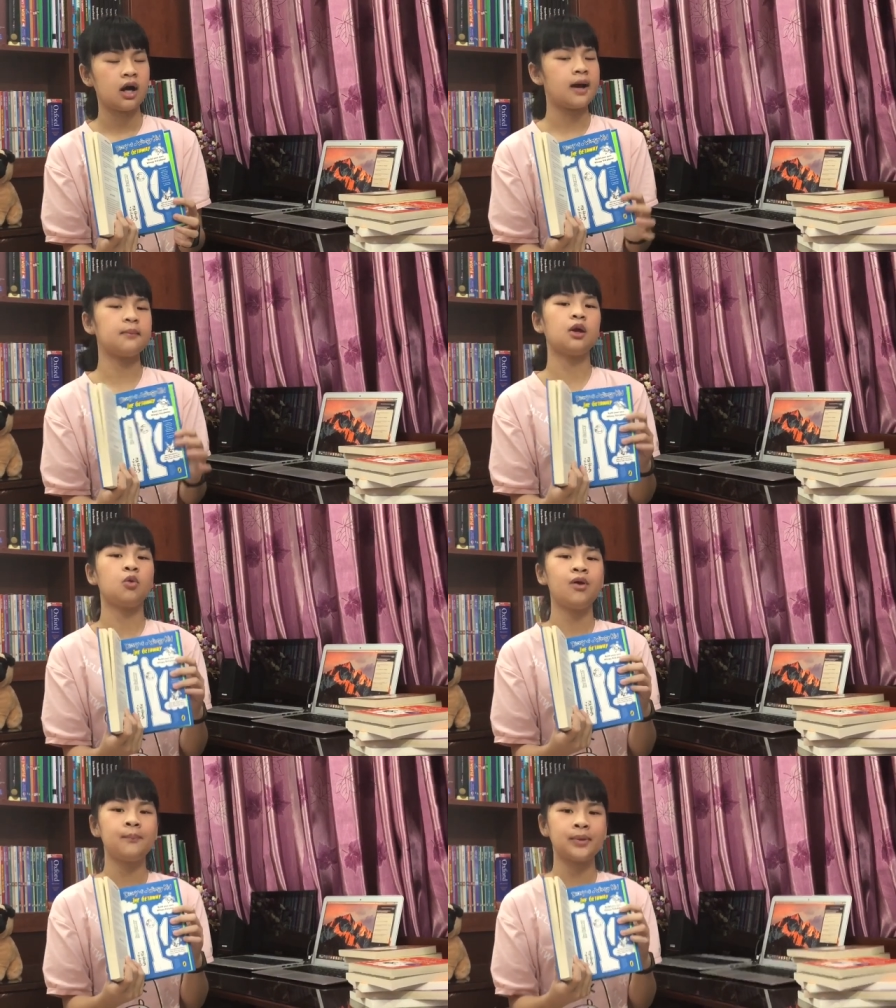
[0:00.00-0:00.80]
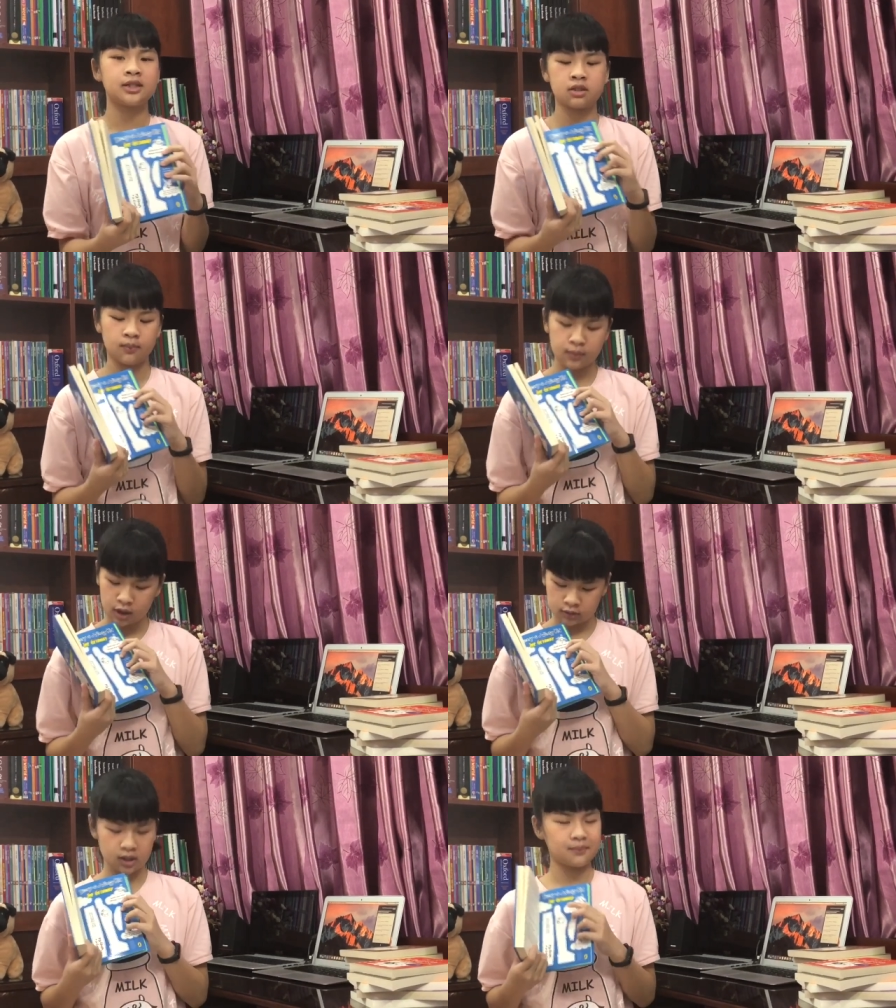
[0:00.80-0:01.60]
I'm not wimpy, so I'm
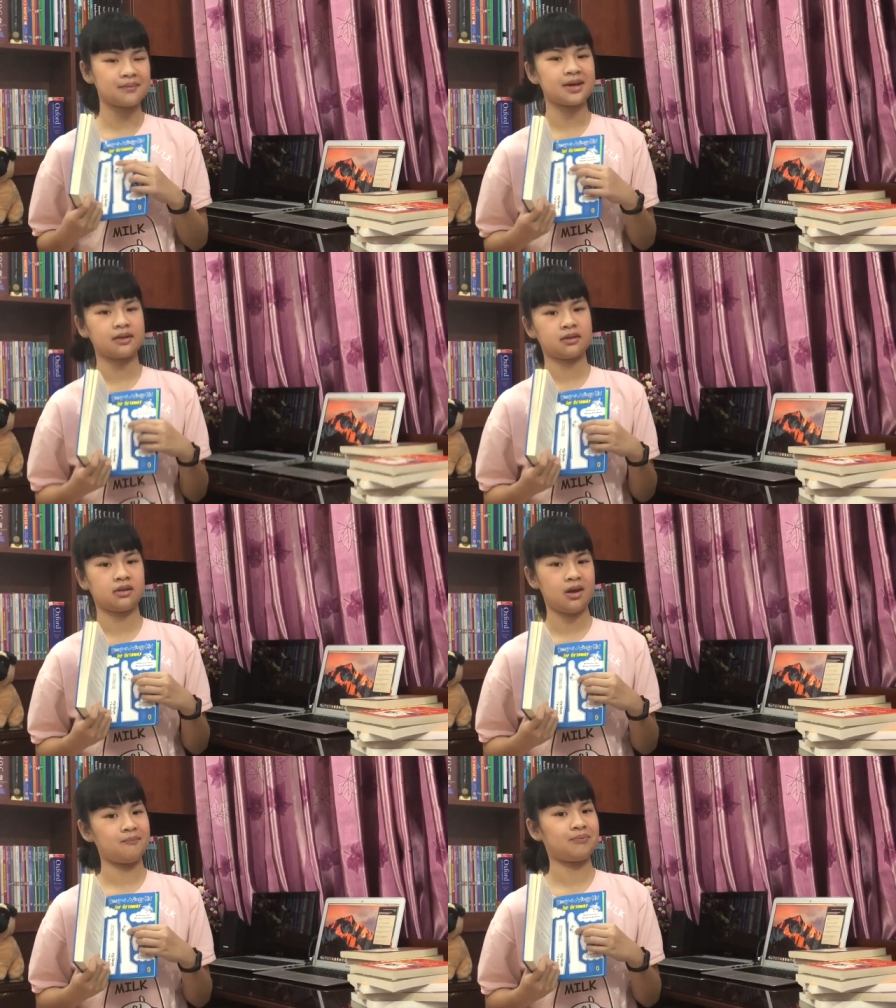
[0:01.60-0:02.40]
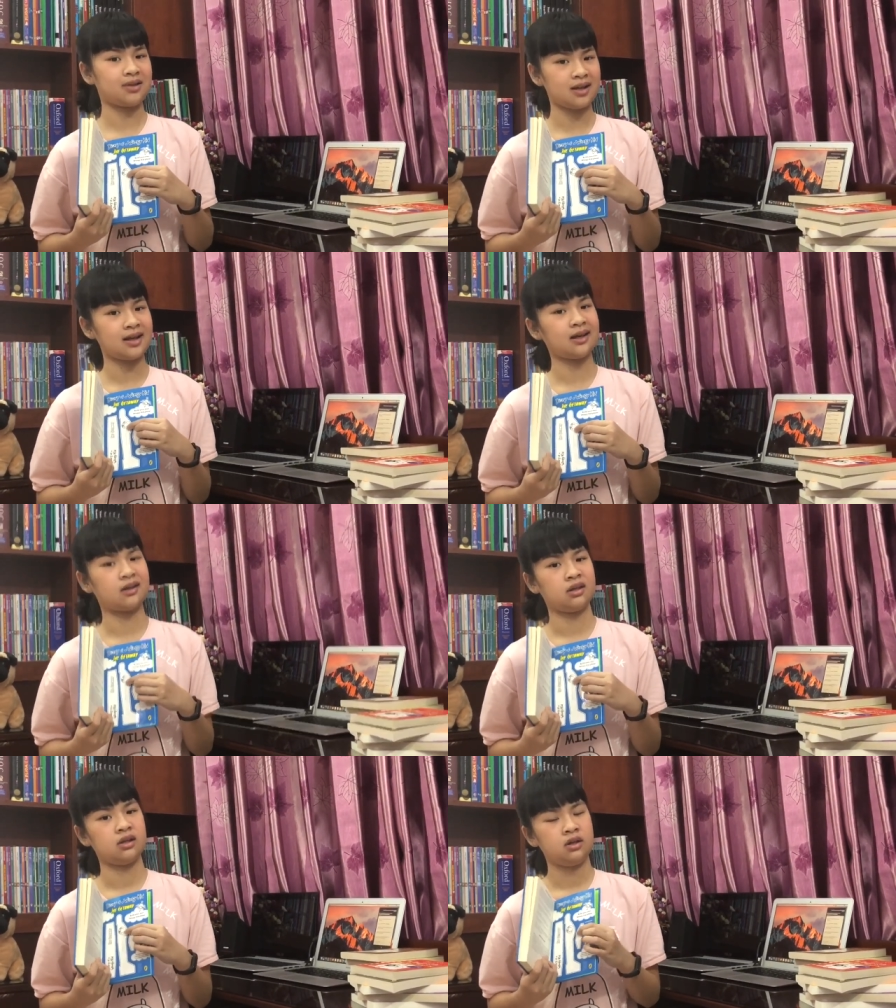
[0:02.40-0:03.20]
not gonna make a
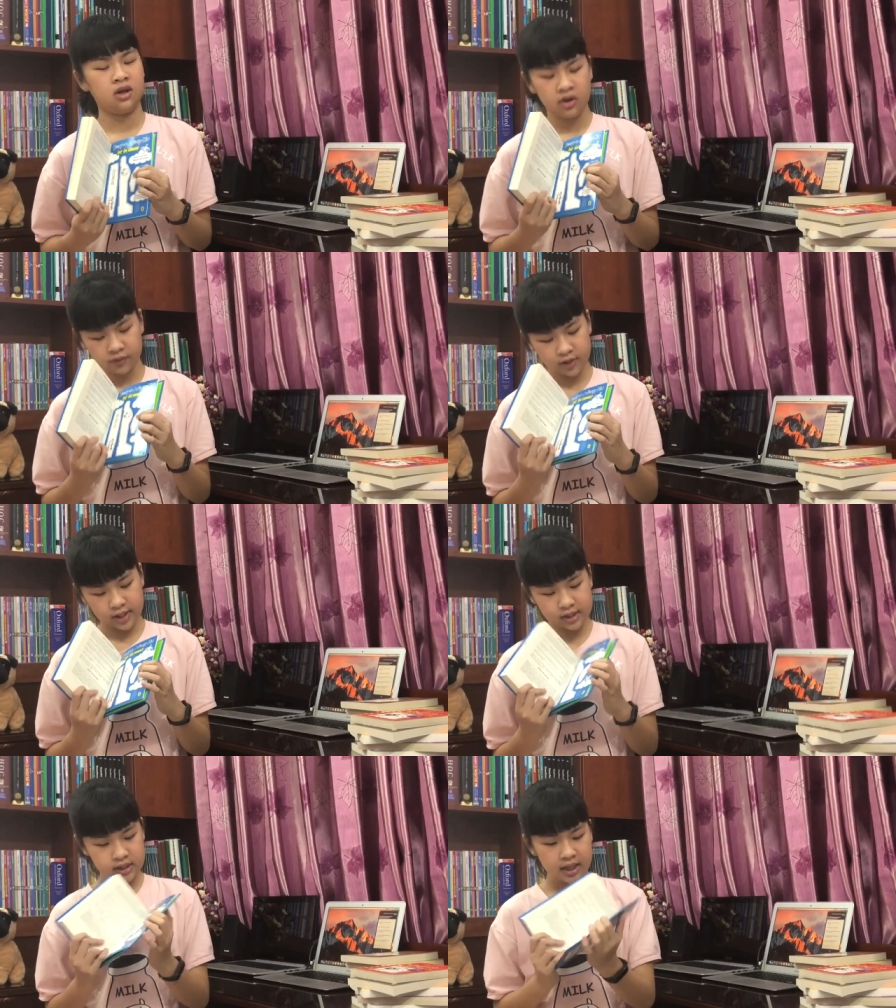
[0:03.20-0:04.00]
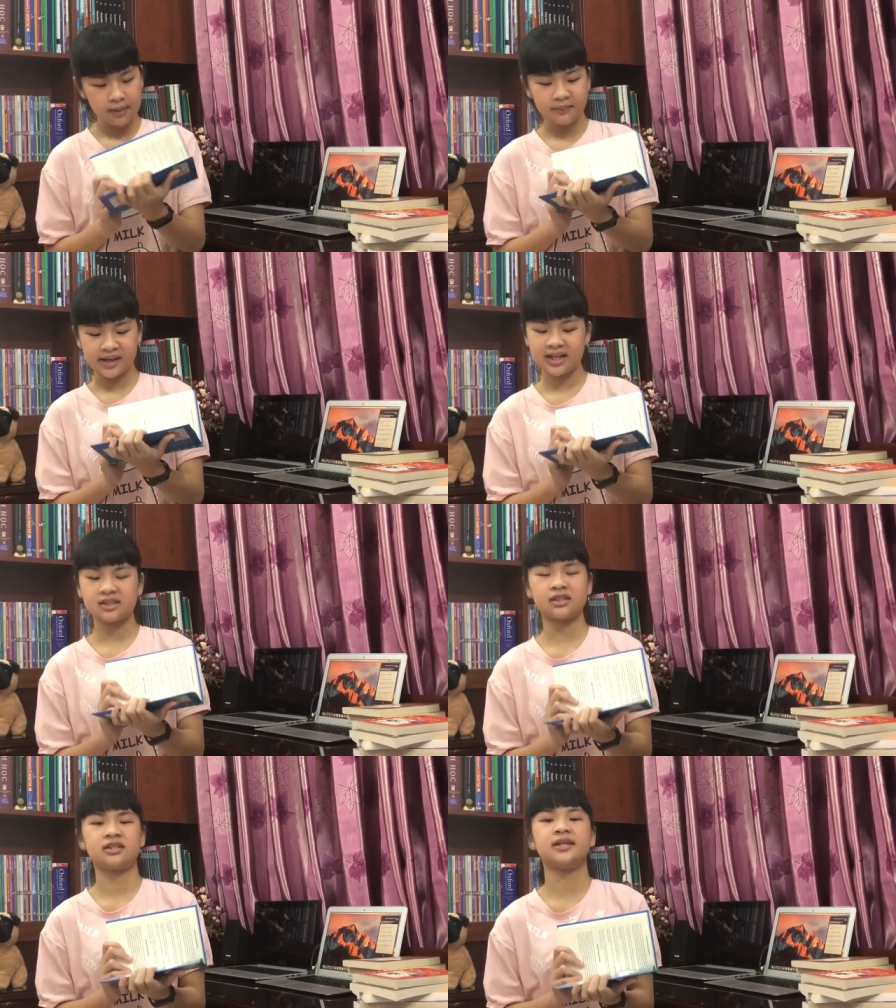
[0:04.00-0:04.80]
plane for this, but it
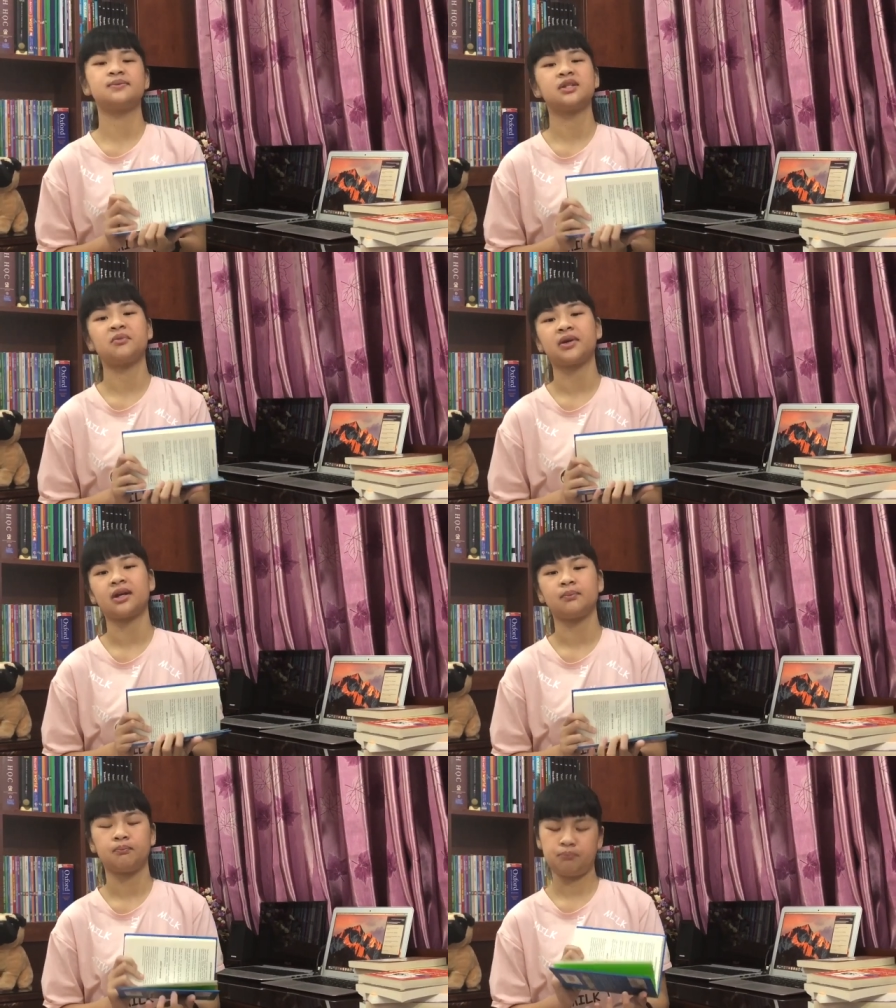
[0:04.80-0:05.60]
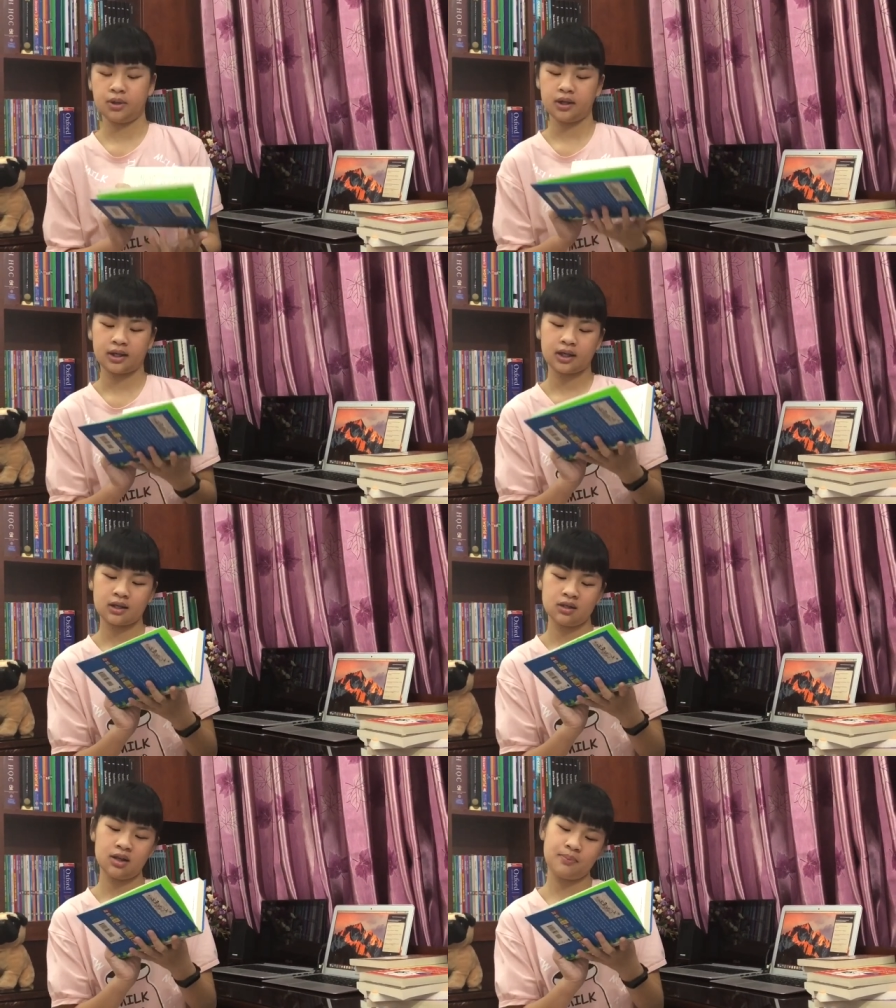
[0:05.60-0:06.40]
has a tip that we can put a
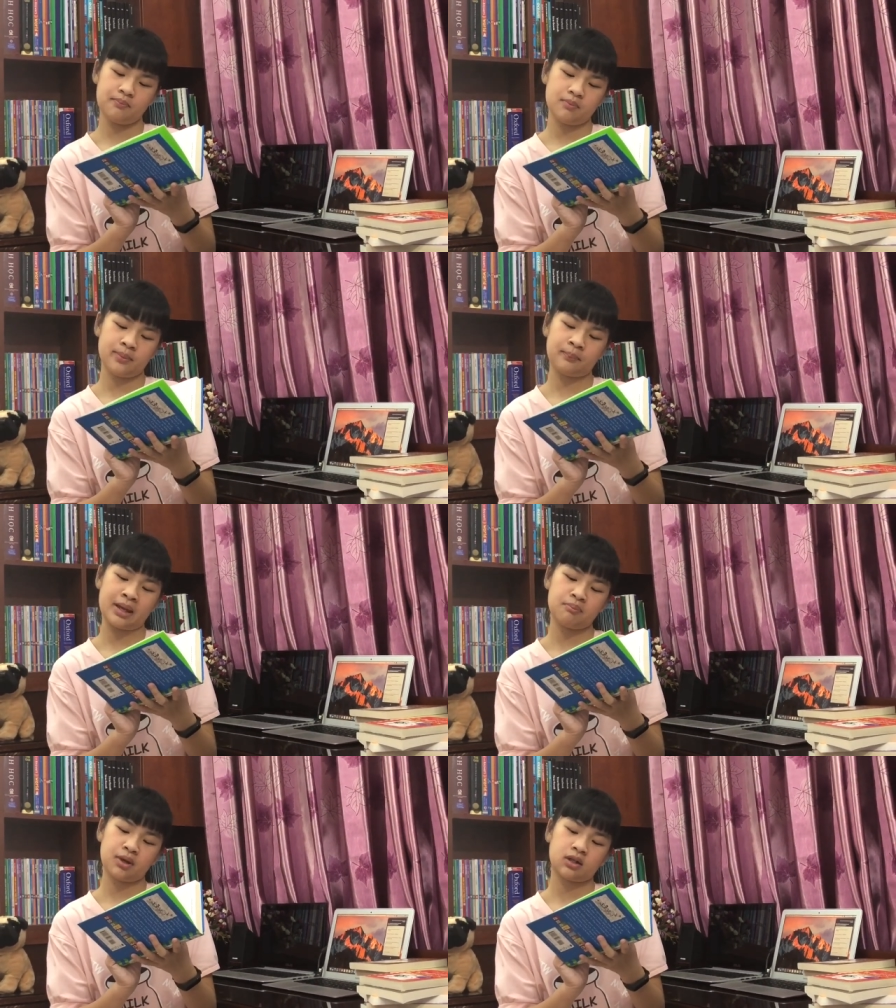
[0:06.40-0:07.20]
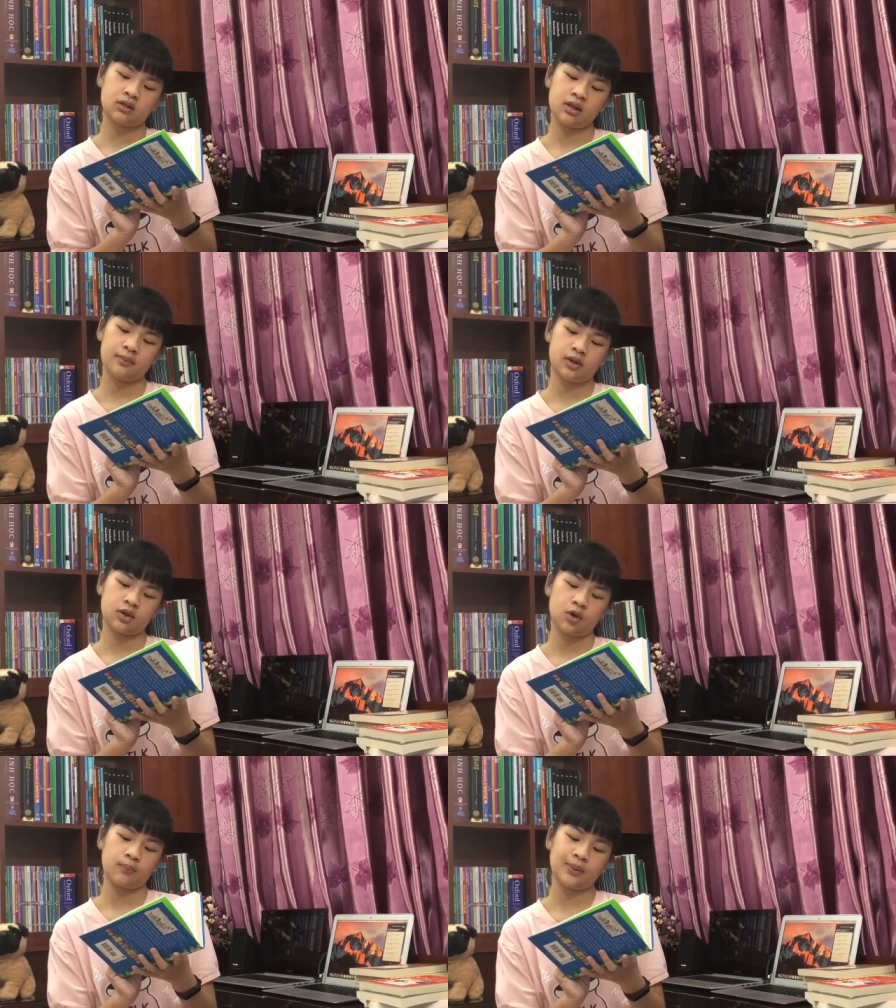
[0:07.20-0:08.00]
clip, a paper clip
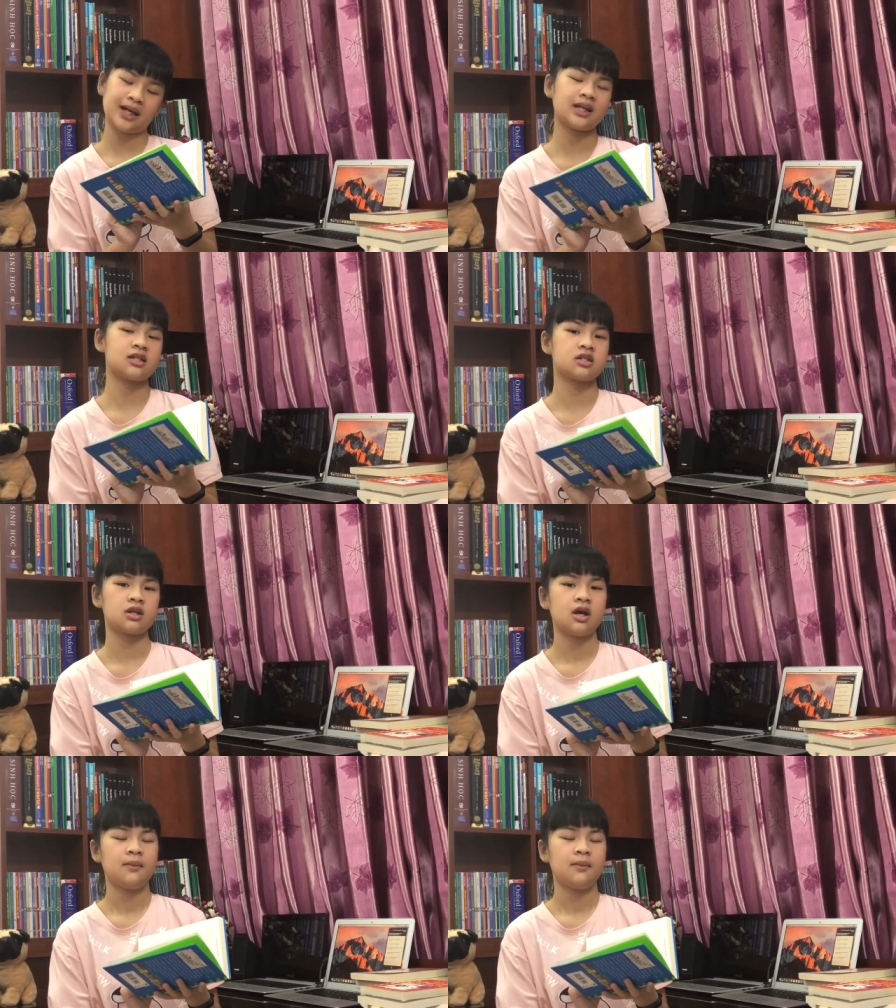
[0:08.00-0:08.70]
on your plane's,